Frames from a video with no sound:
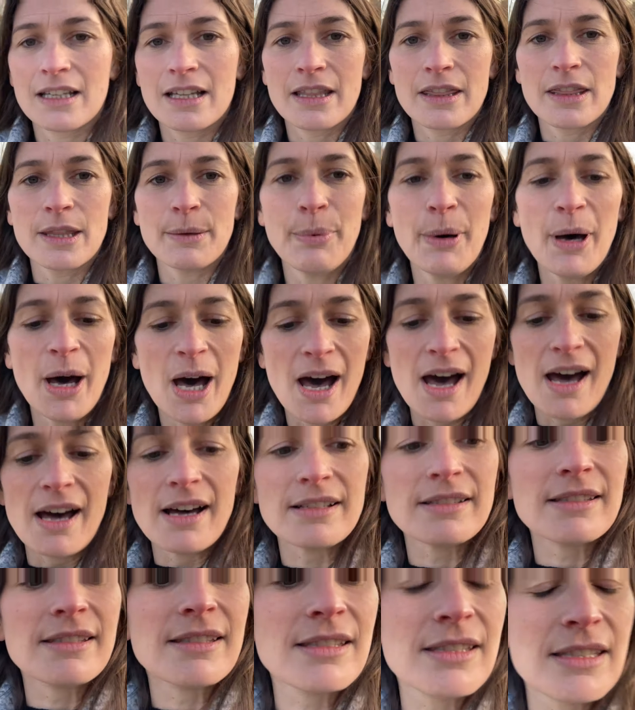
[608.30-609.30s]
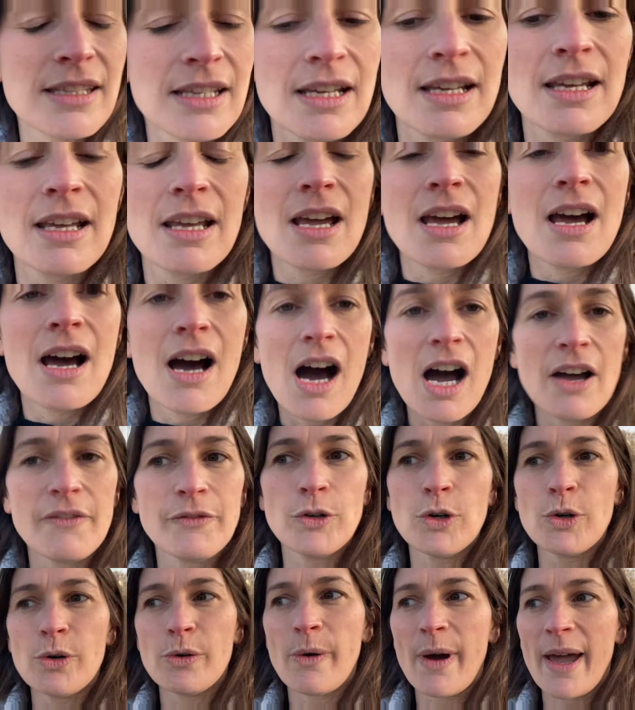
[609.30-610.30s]
the past,
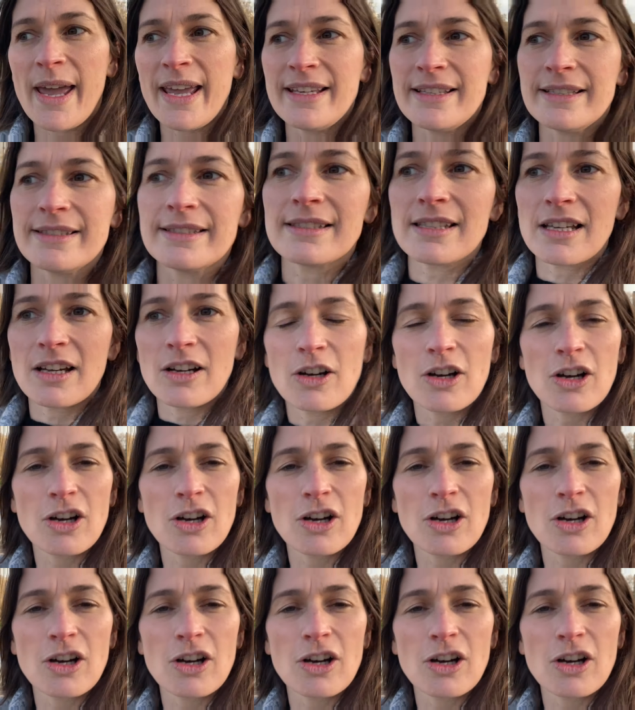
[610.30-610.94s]
I've always